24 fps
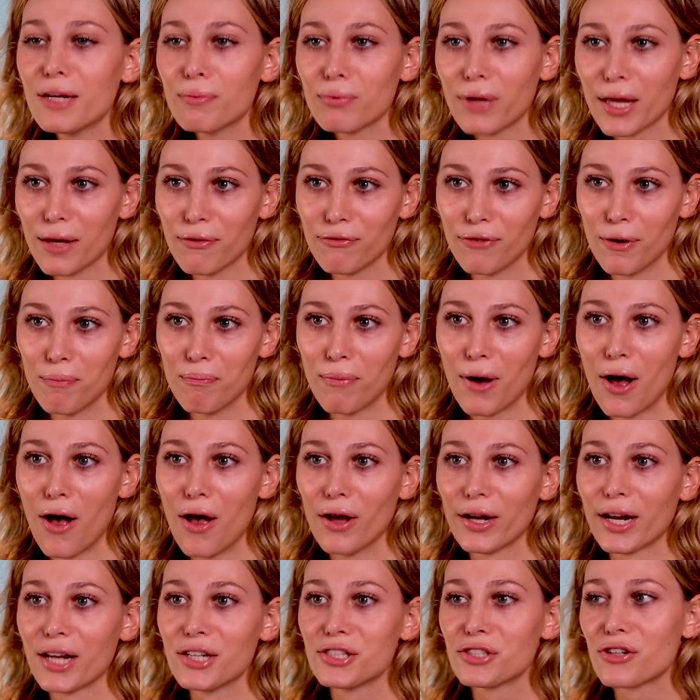to play football
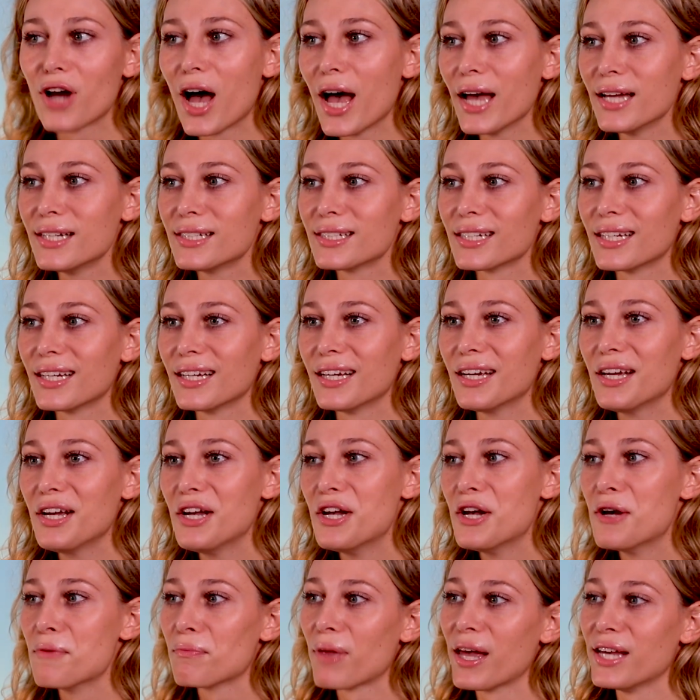and I tried to
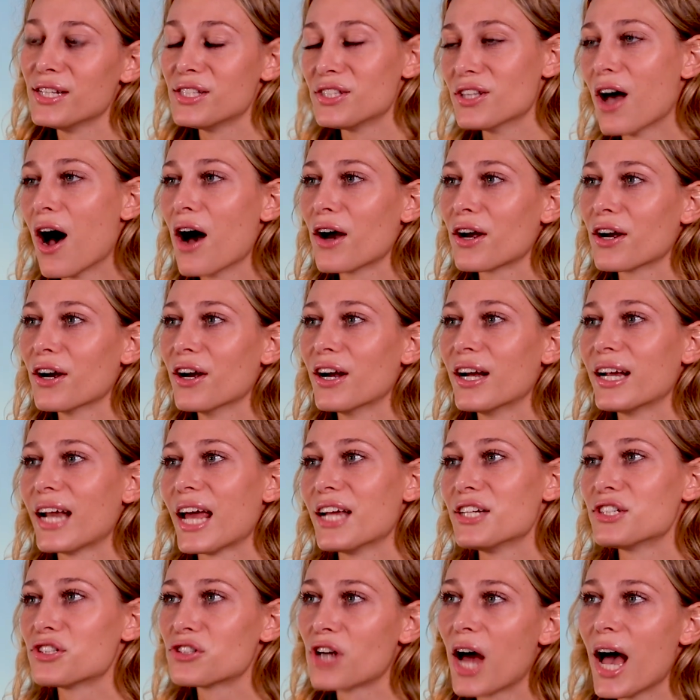play soccer and I
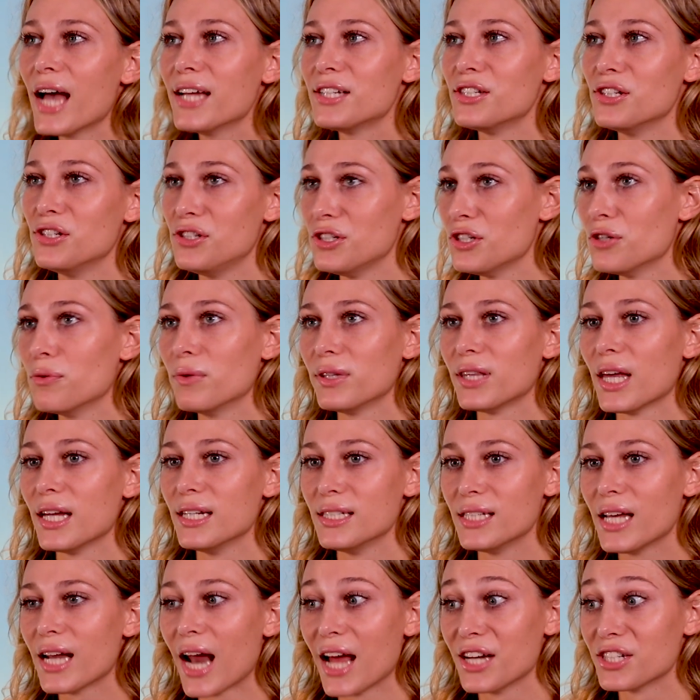tried to do what they
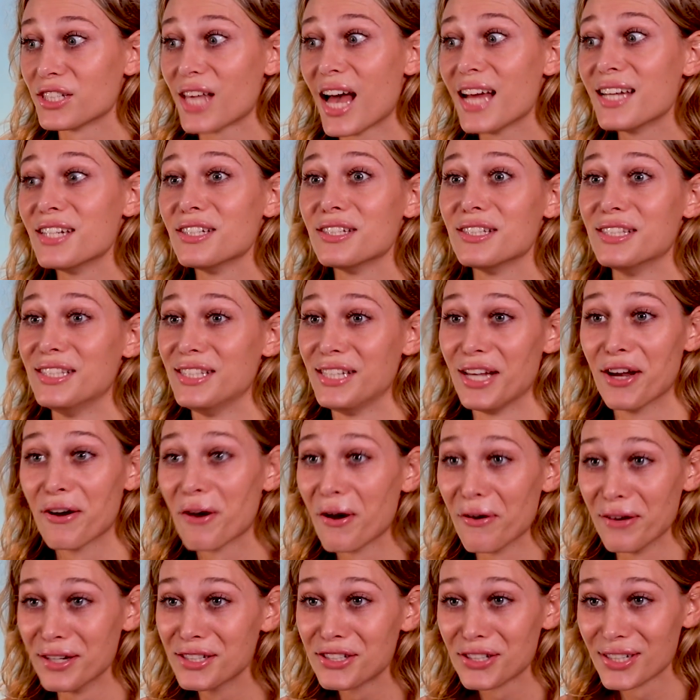did. I just had
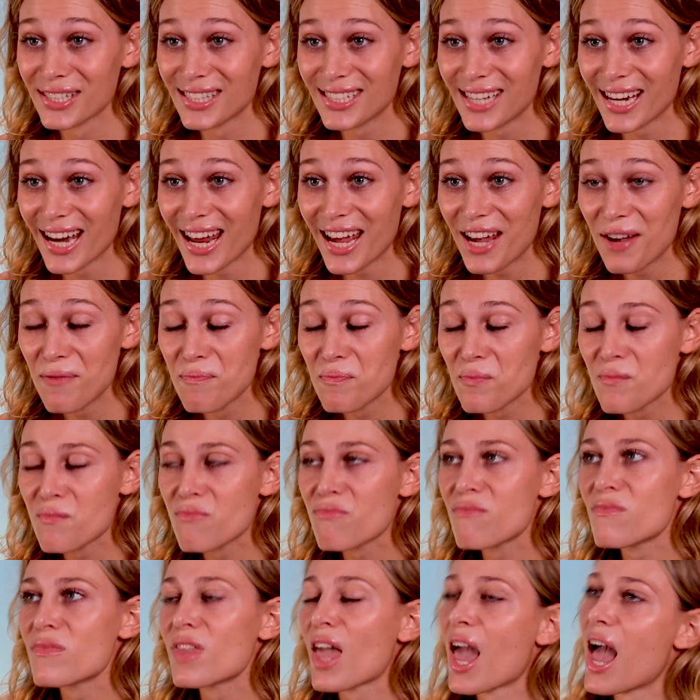zero interest in it.
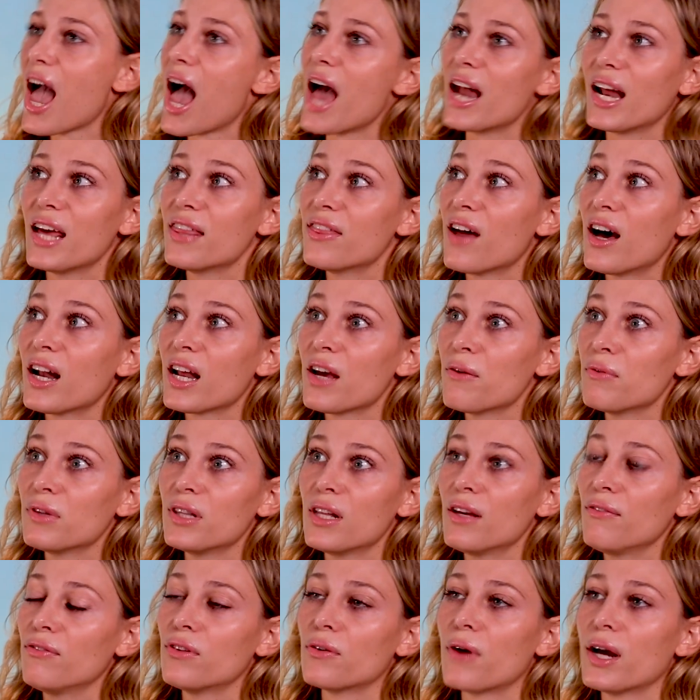And I thought I would
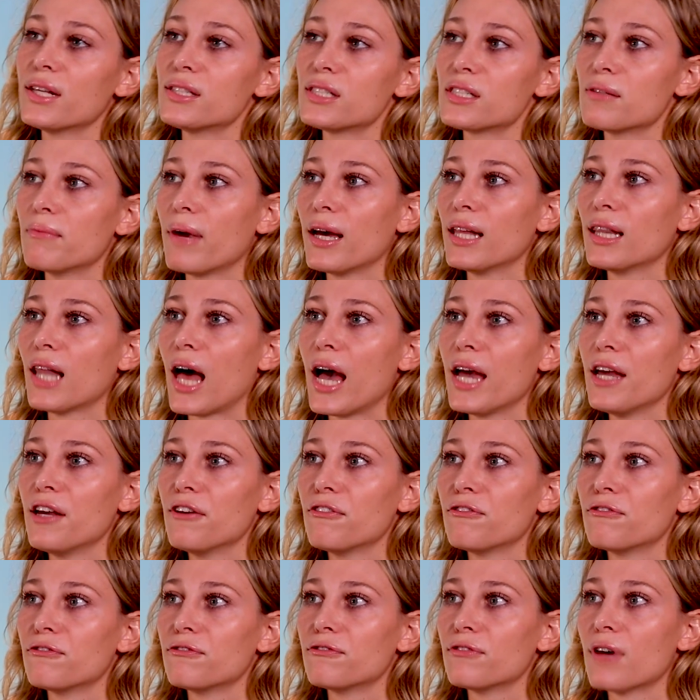live the rest of my life
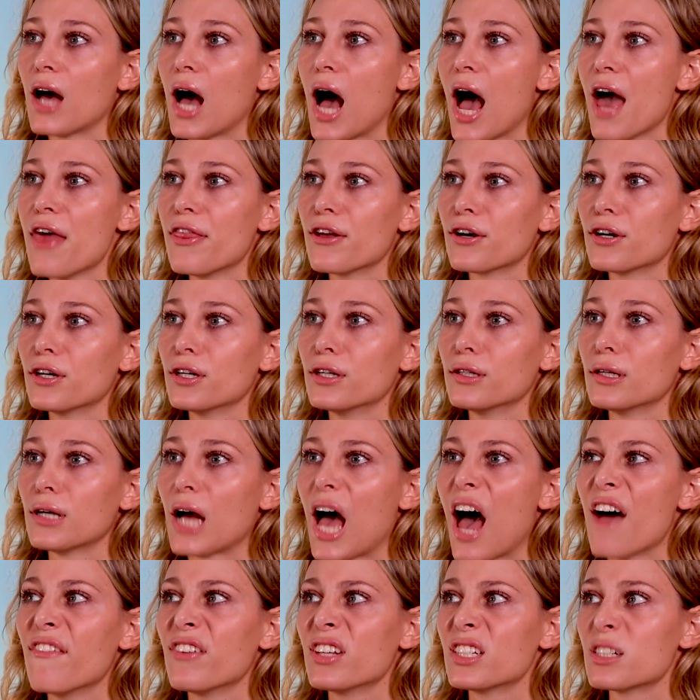either
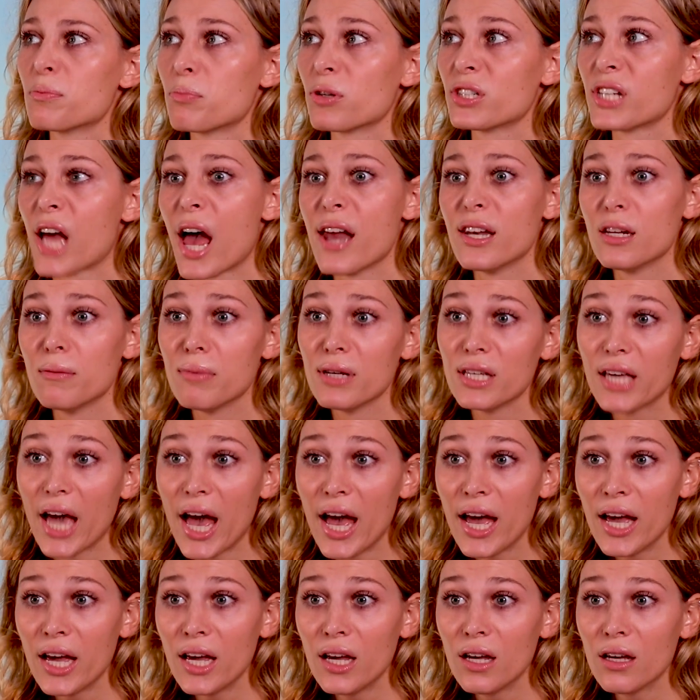having to pretend to be
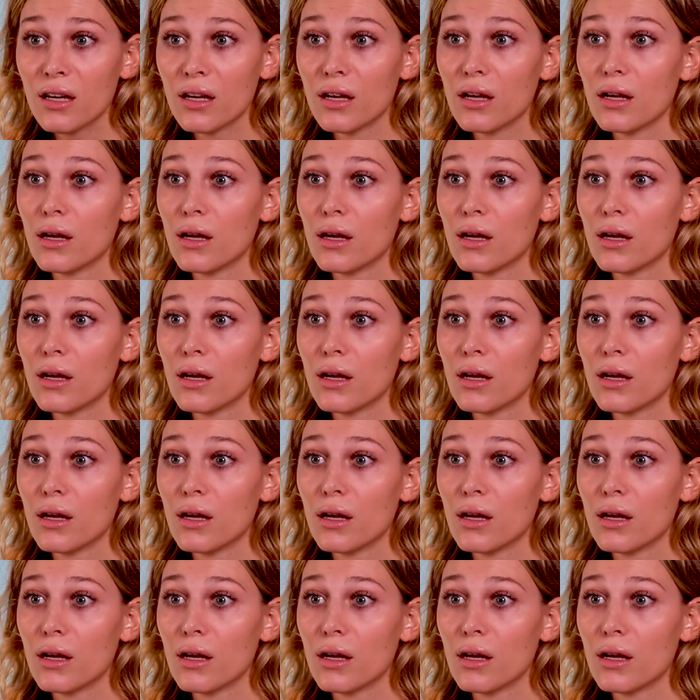gay